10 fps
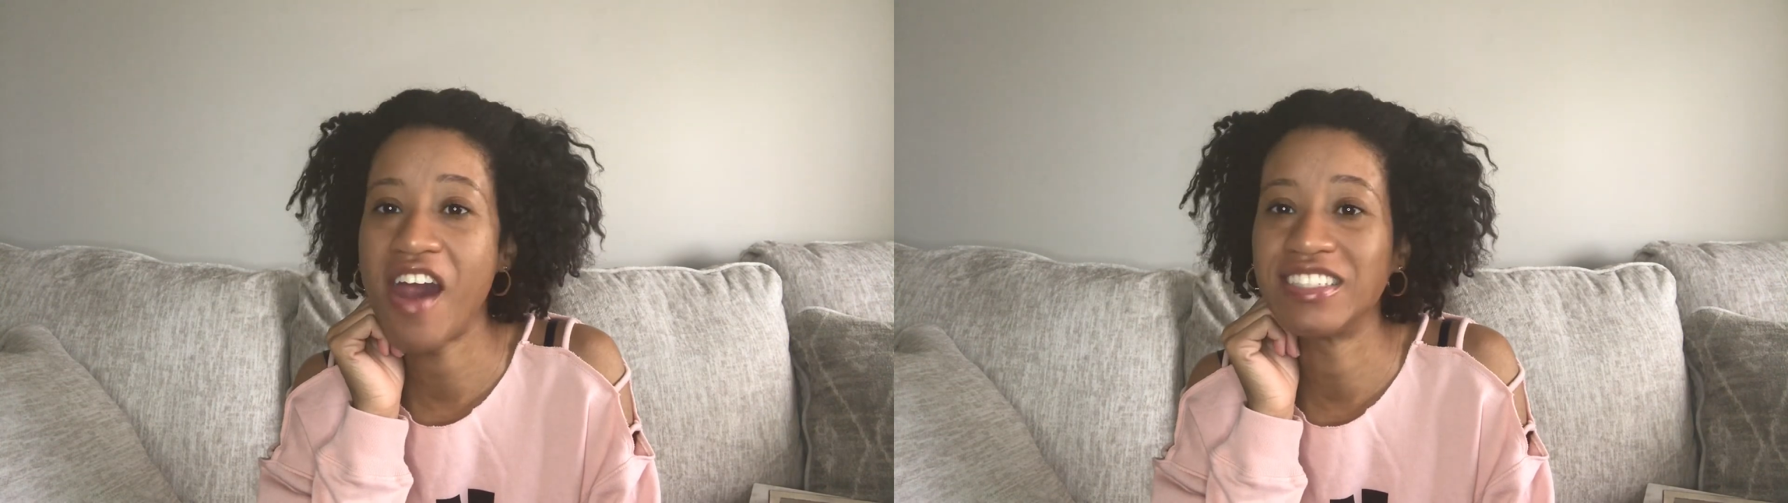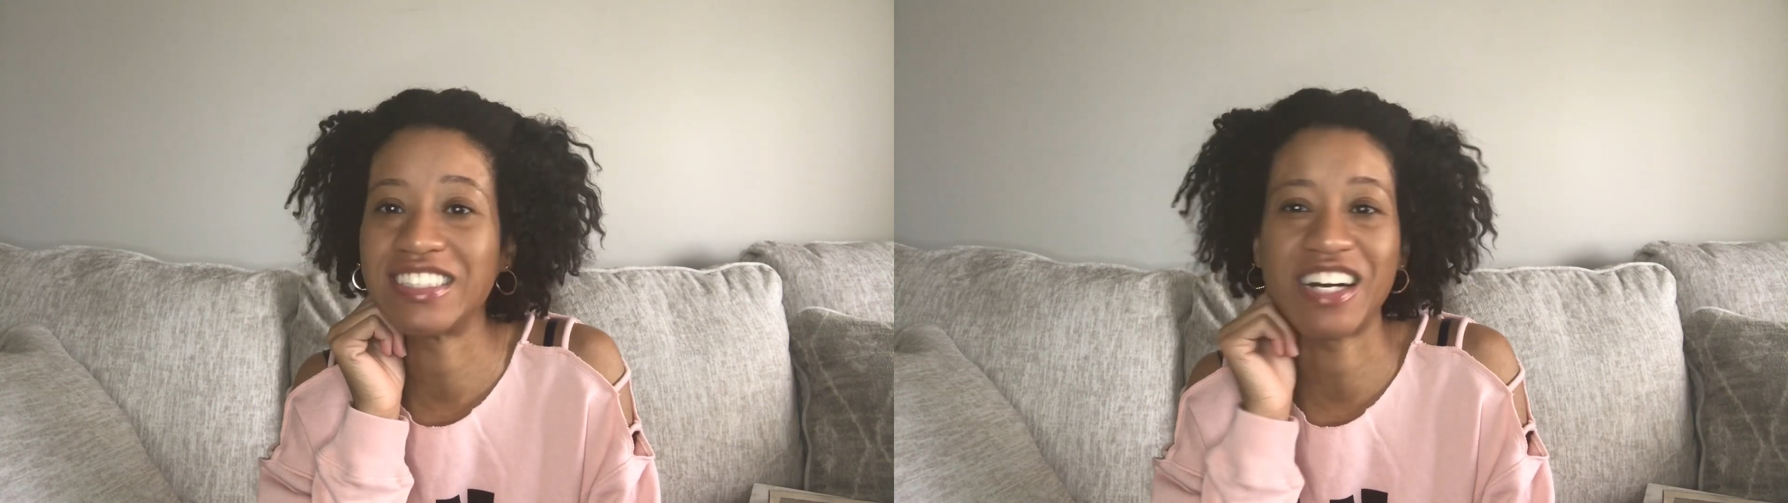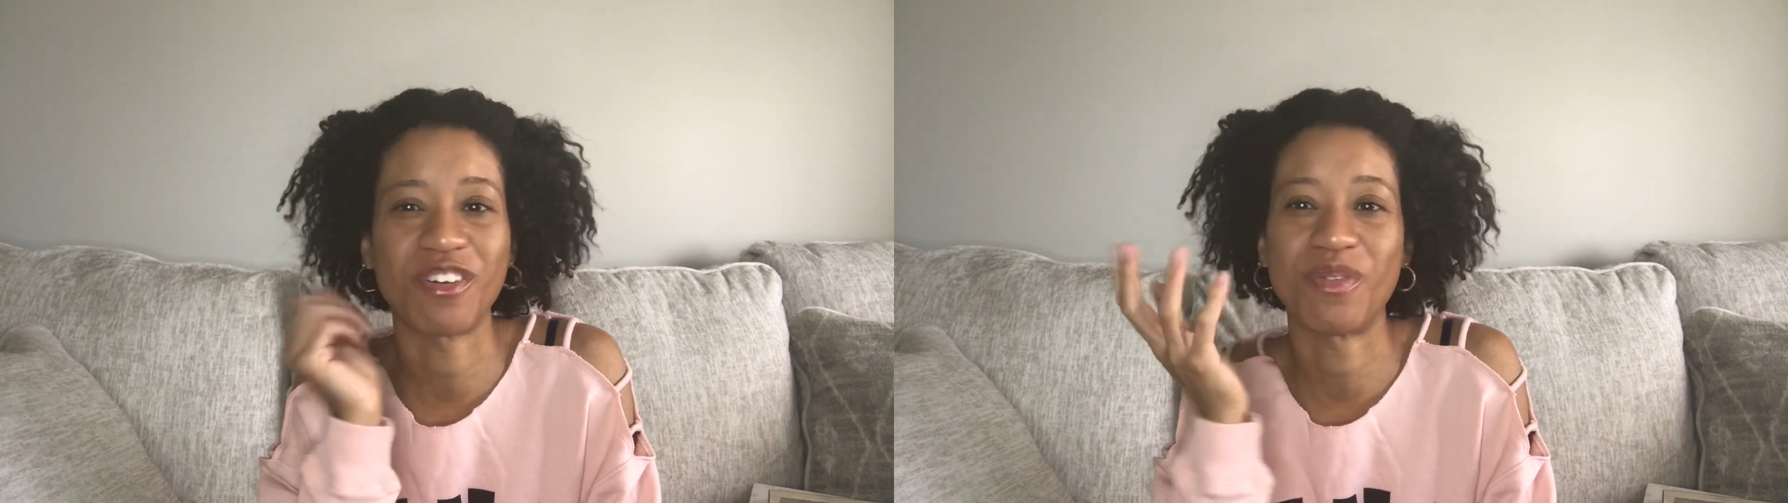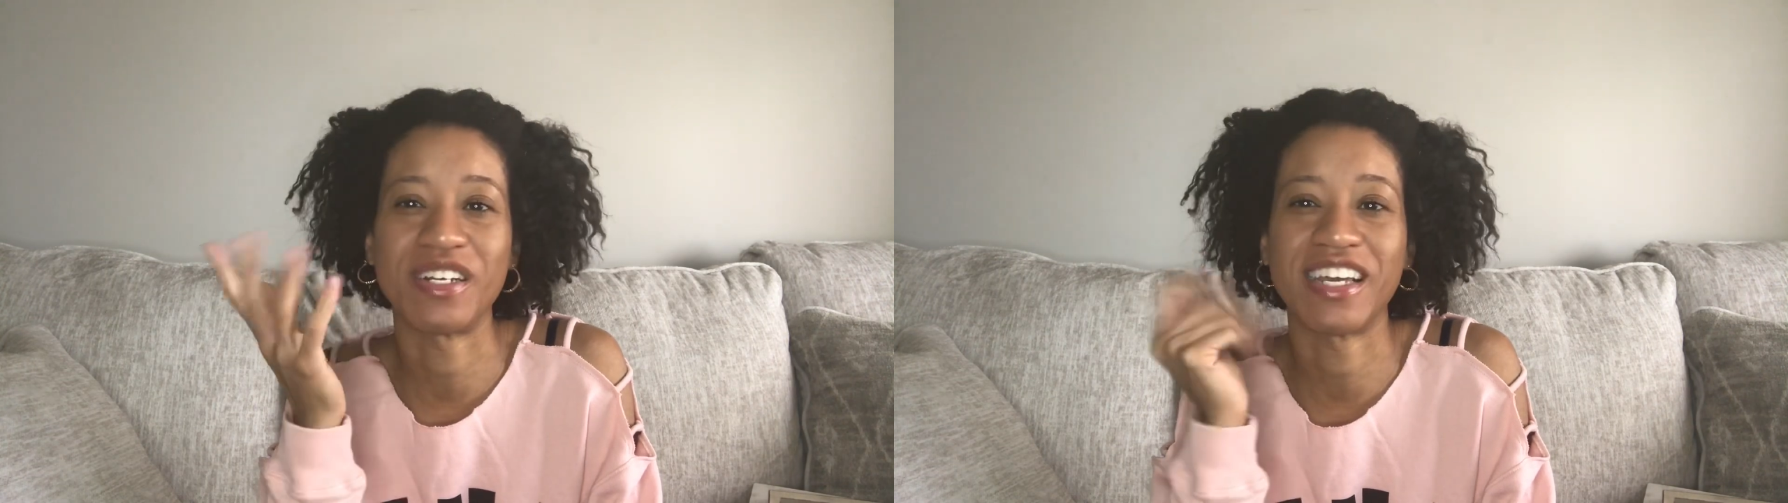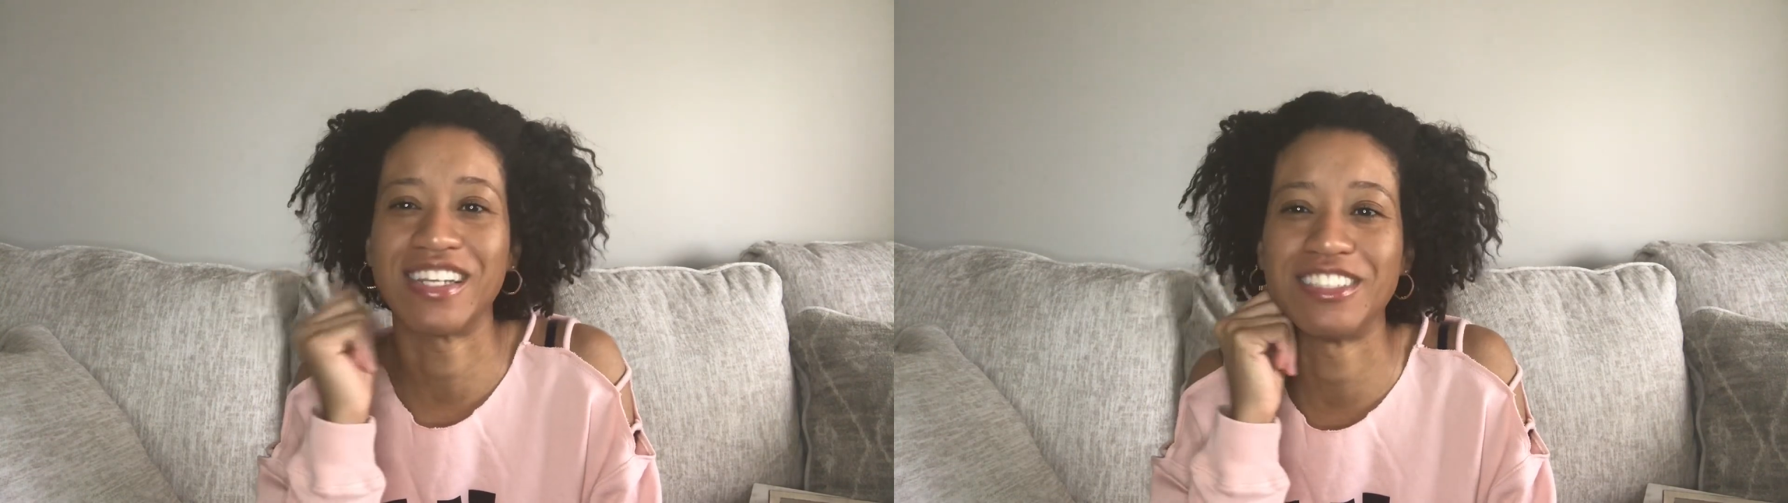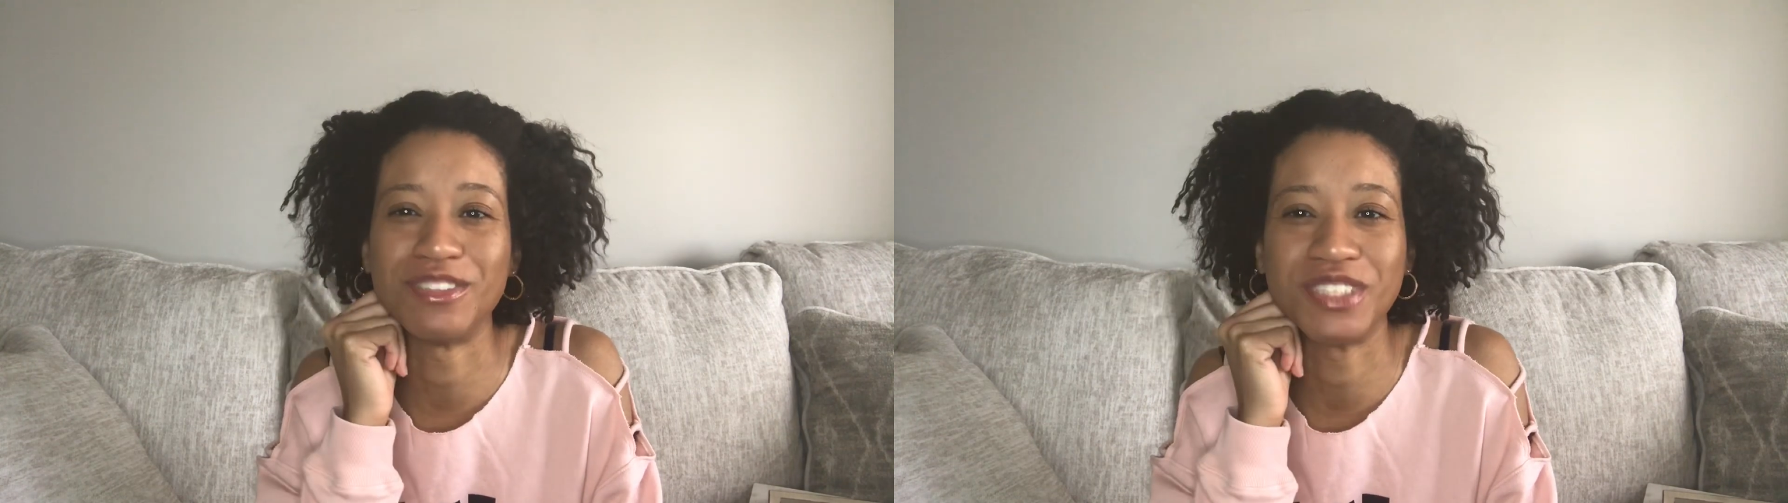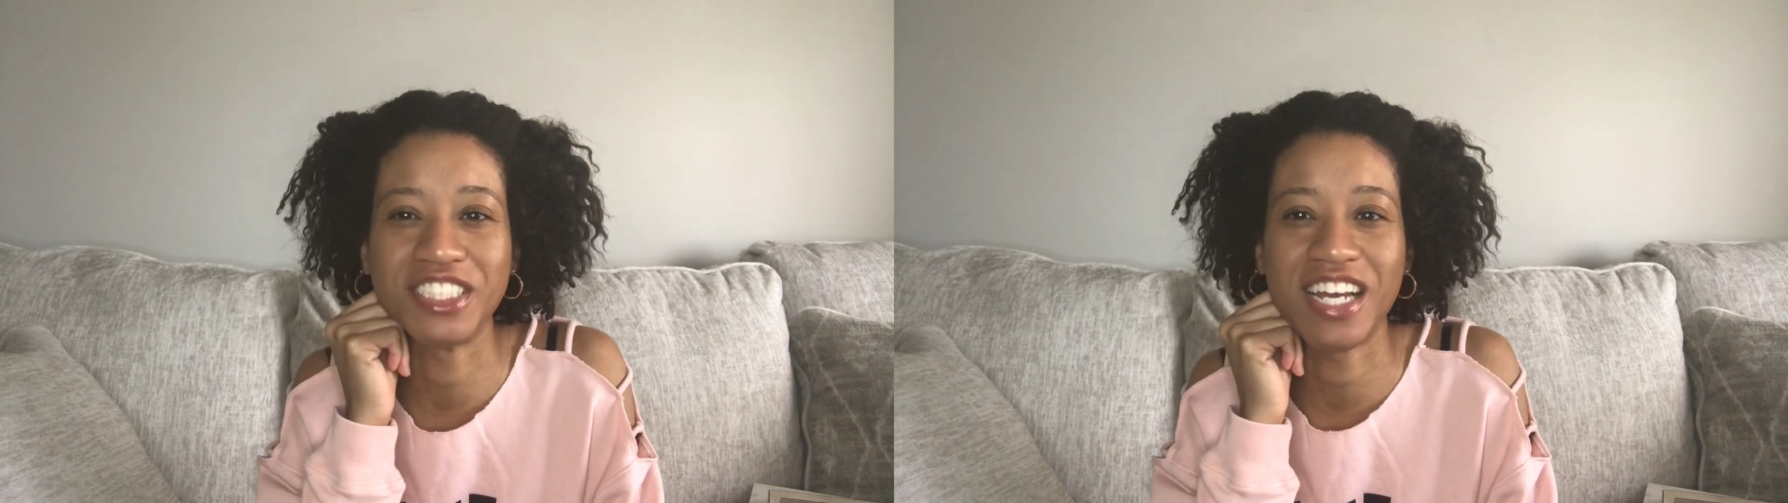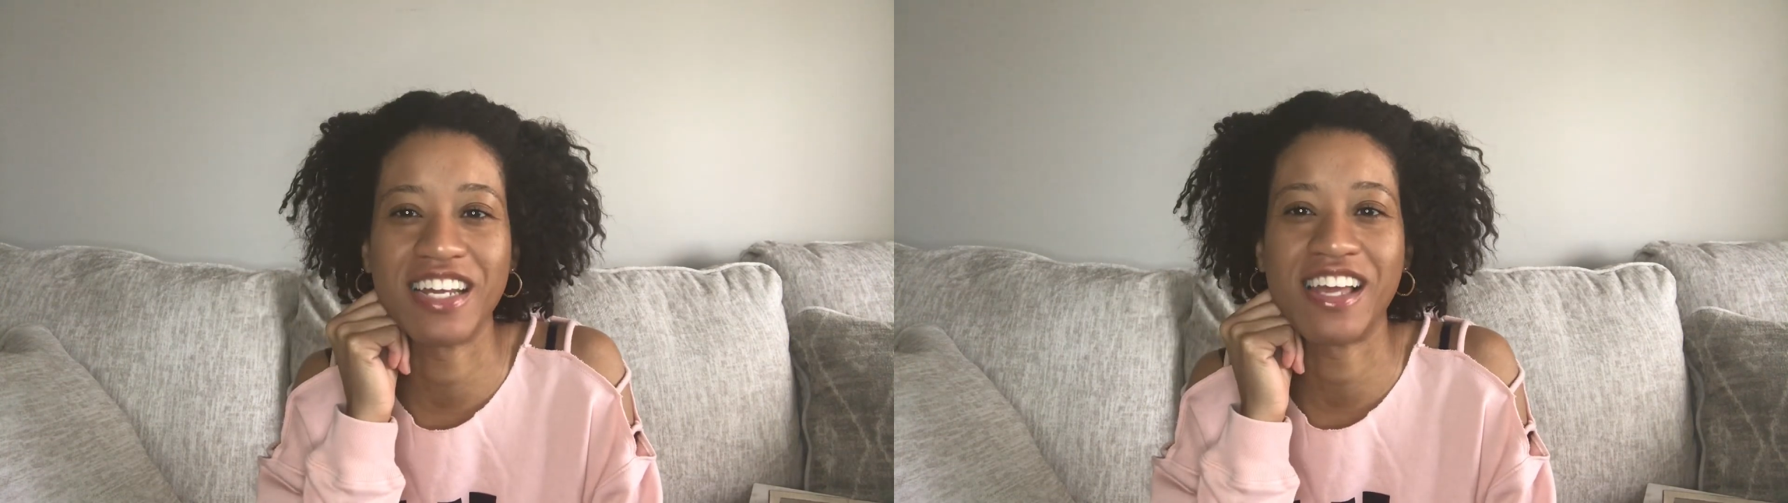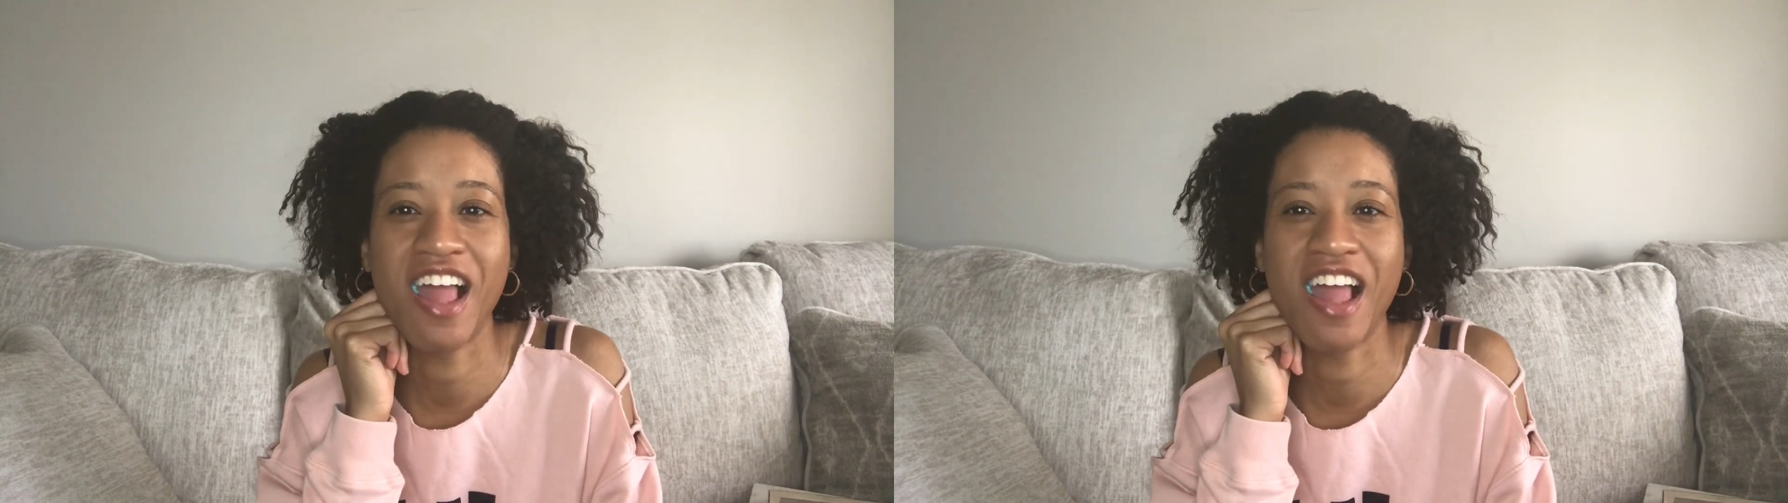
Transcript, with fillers: I don't know what they got to do with shining